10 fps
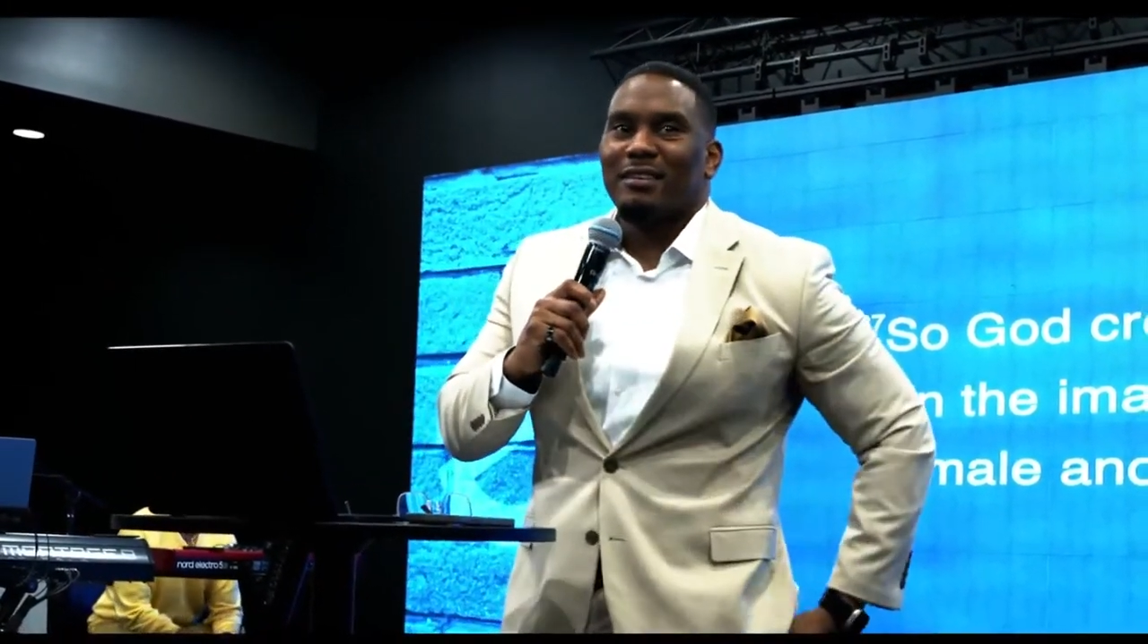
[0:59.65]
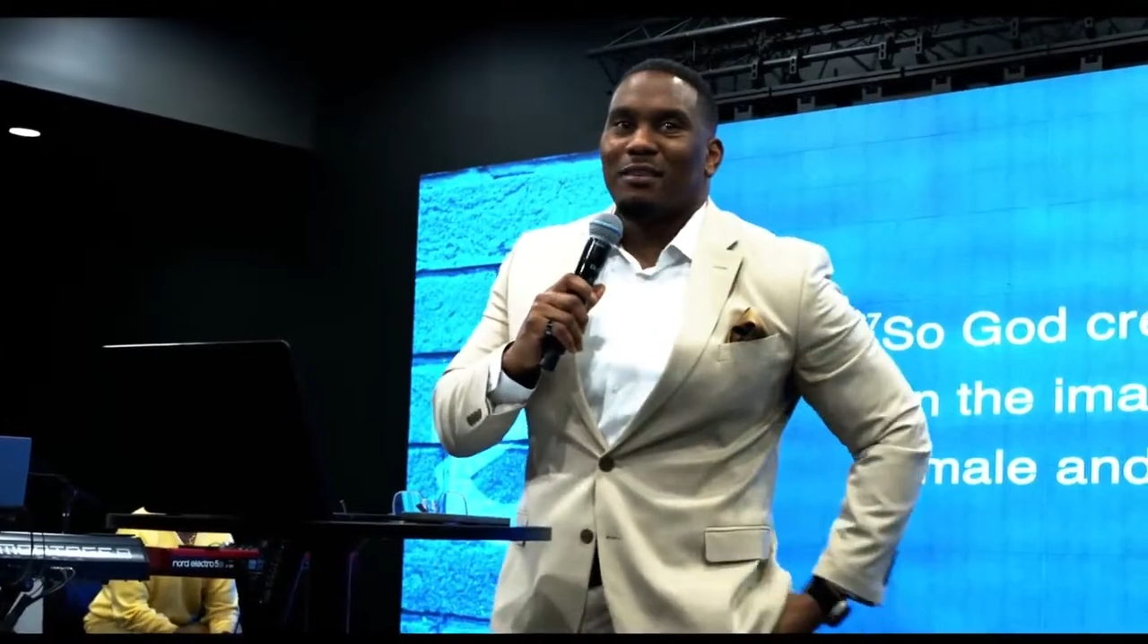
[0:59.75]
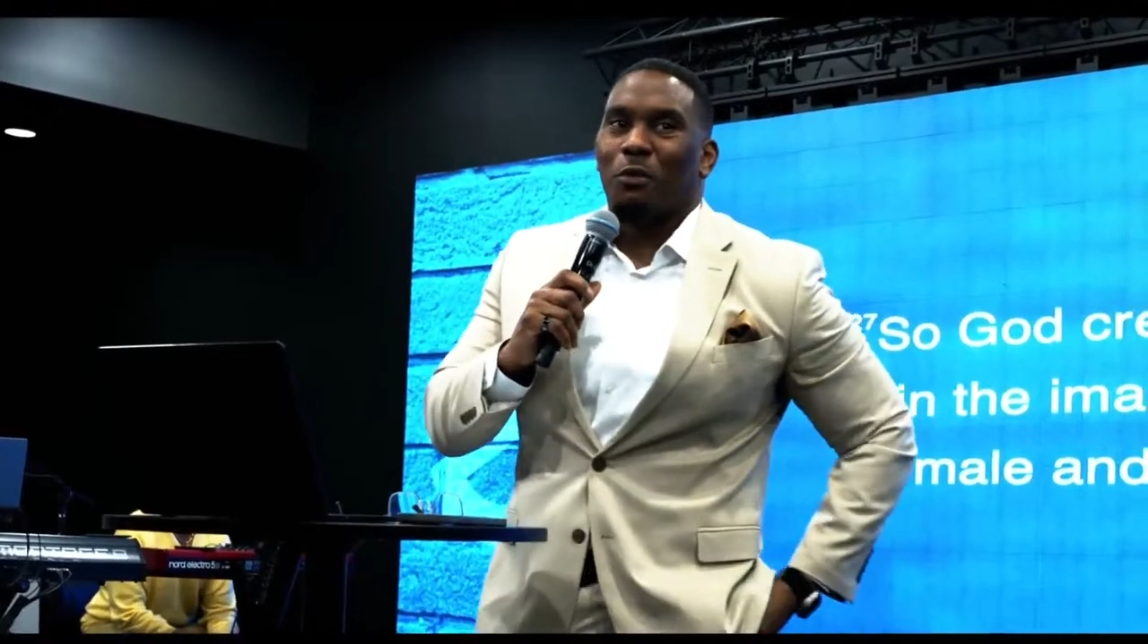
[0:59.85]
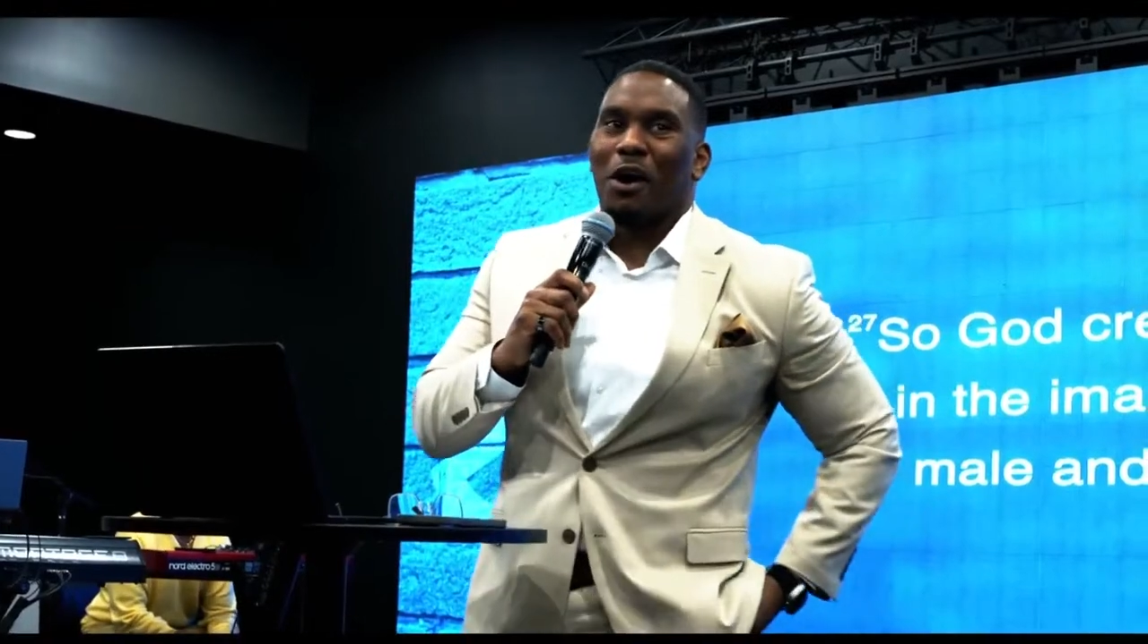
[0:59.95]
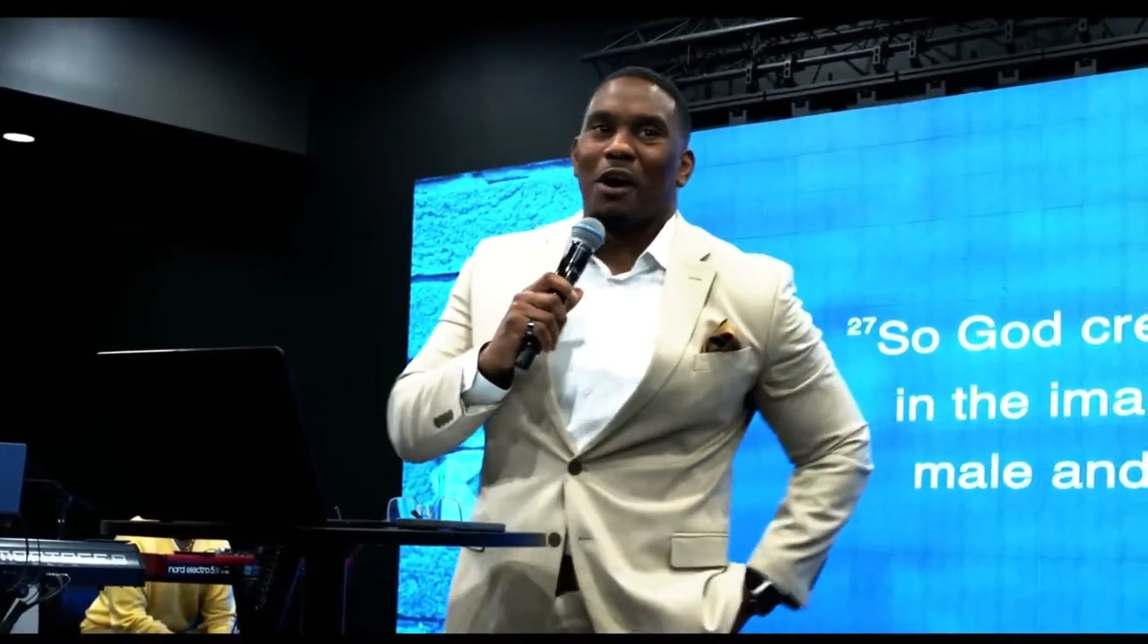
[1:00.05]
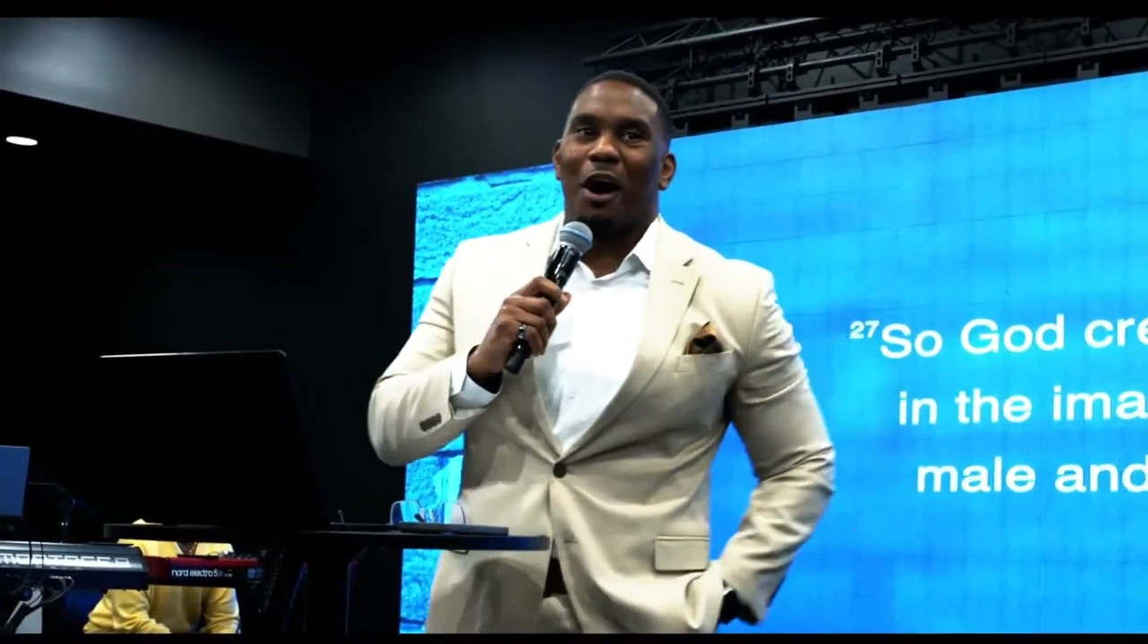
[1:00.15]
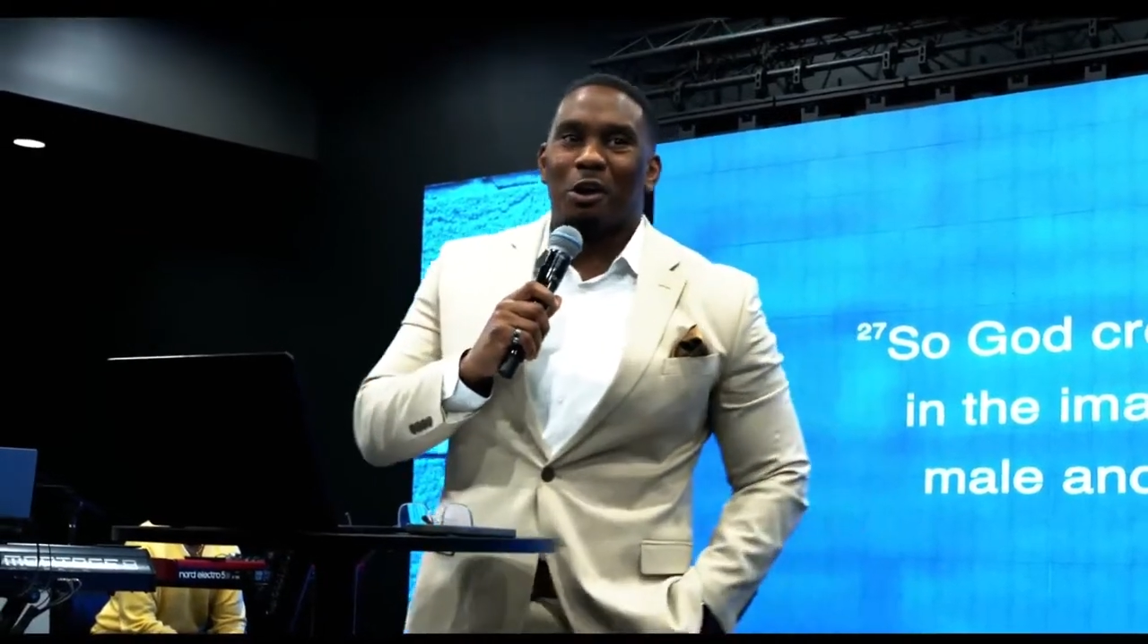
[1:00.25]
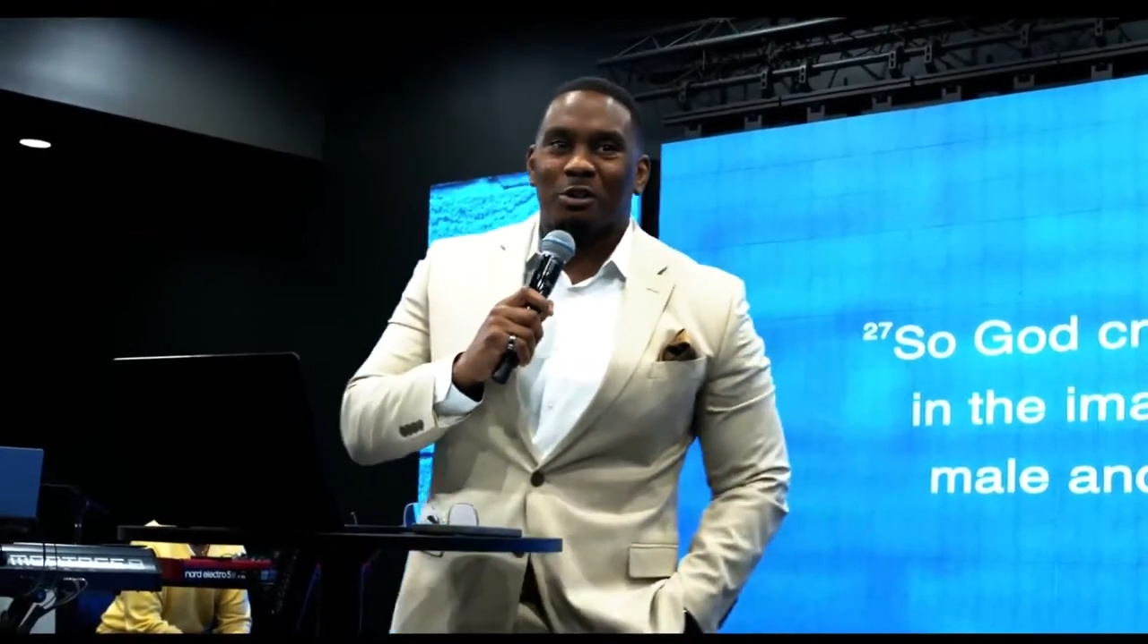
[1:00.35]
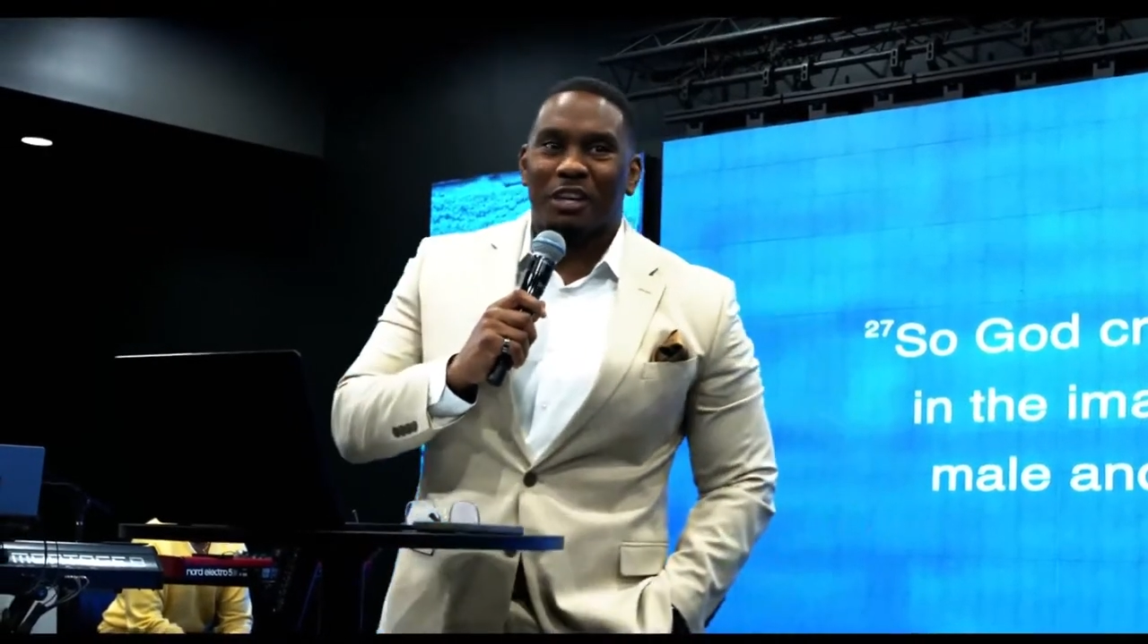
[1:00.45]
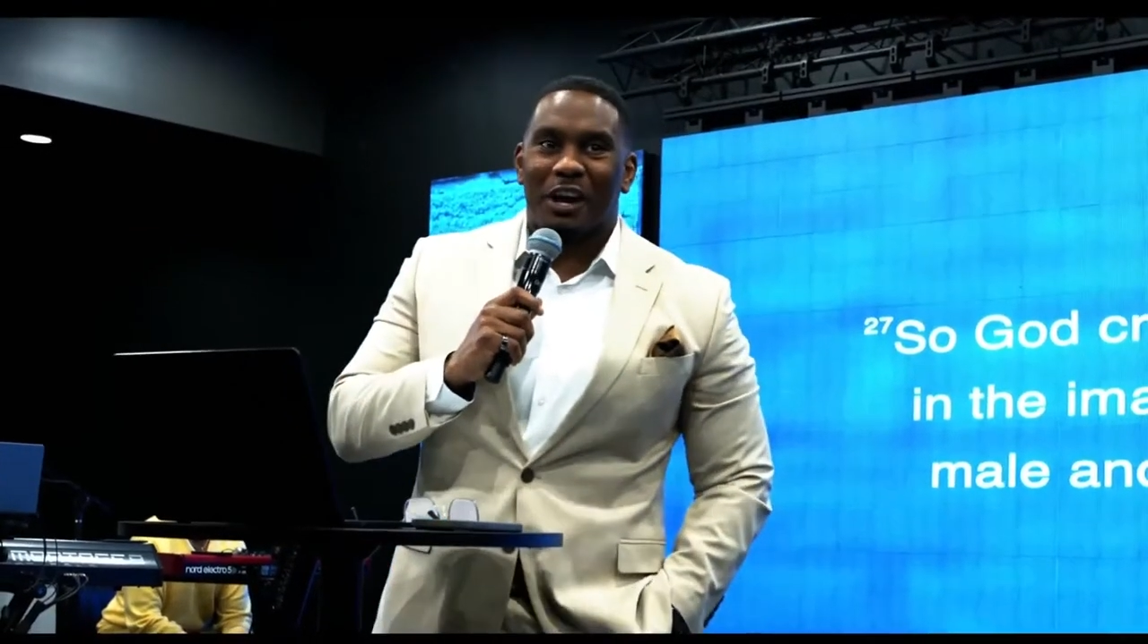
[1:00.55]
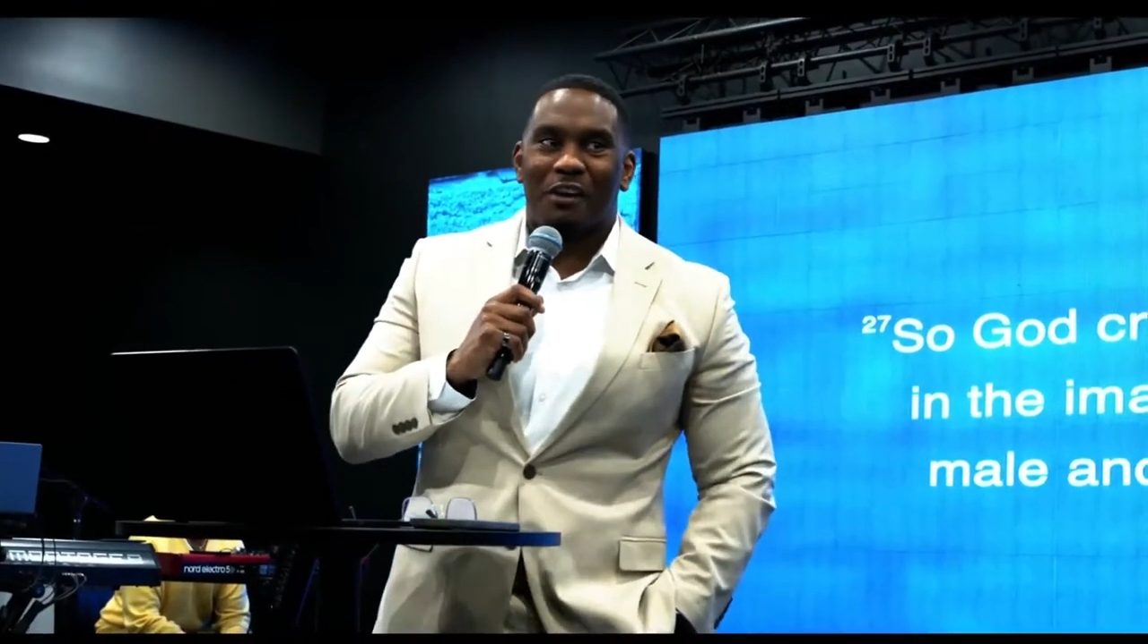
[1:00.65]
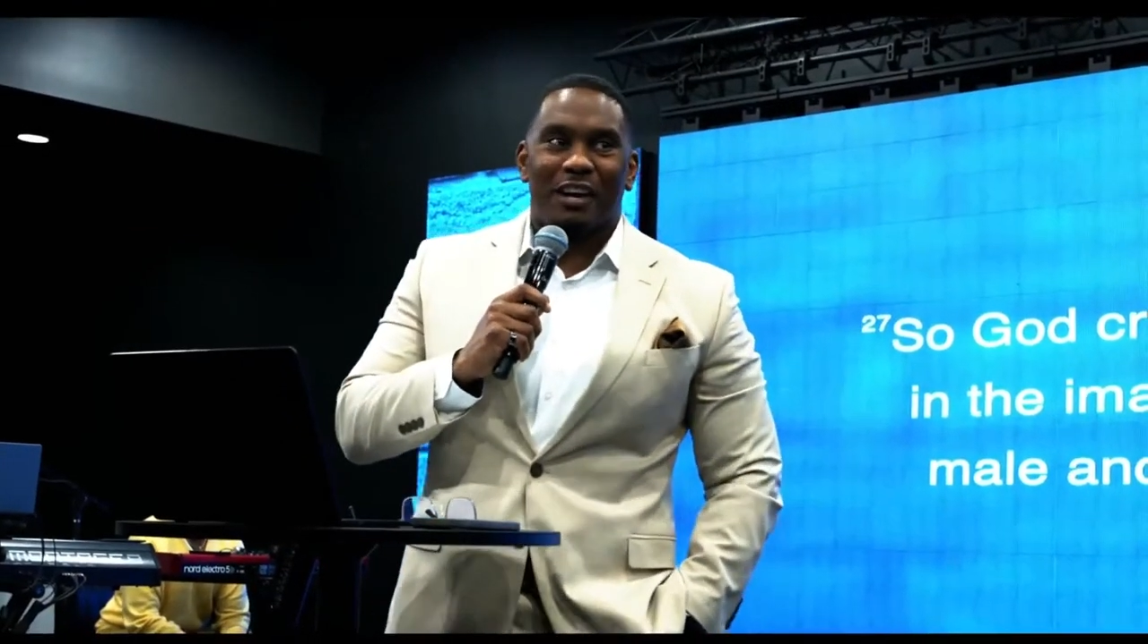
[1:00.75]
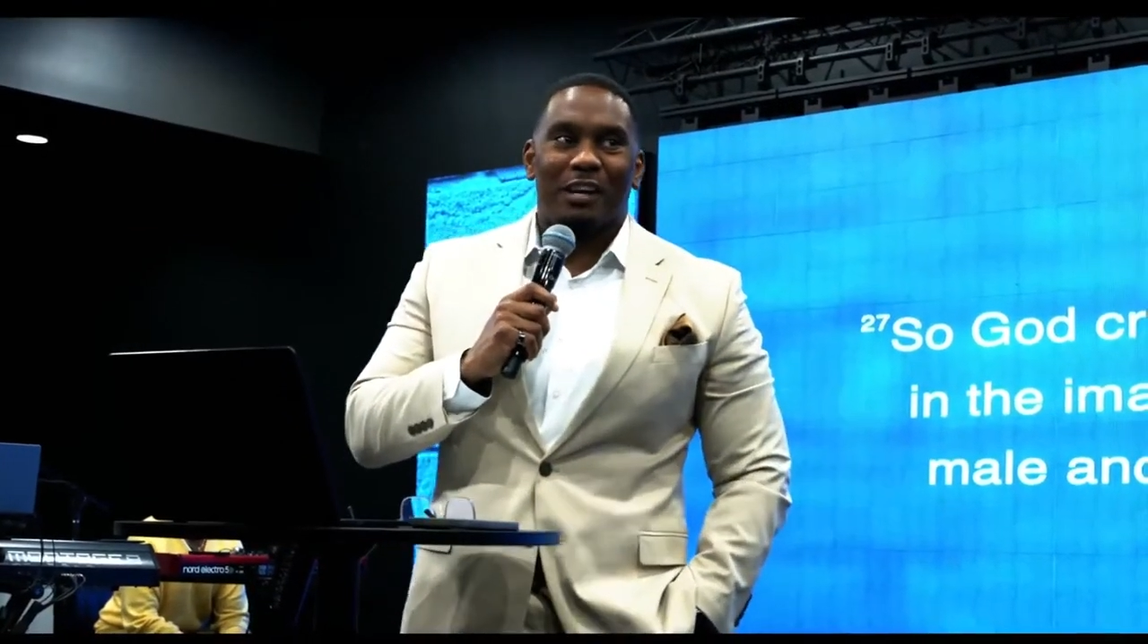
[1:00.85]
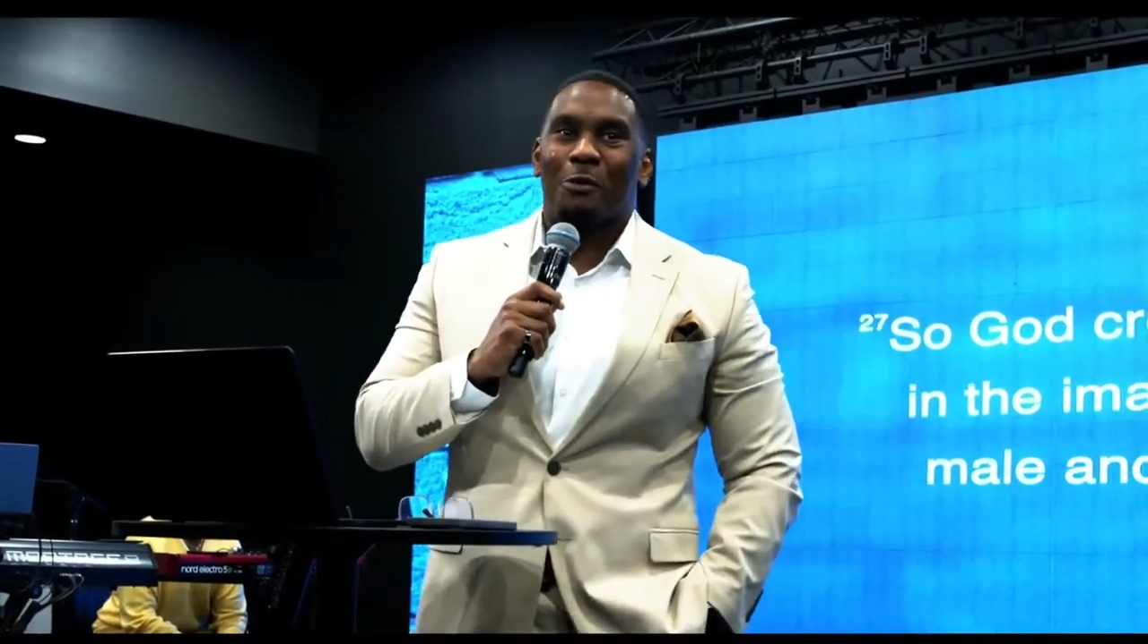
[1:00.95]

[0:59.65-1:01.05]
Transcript: the world on you, don't it?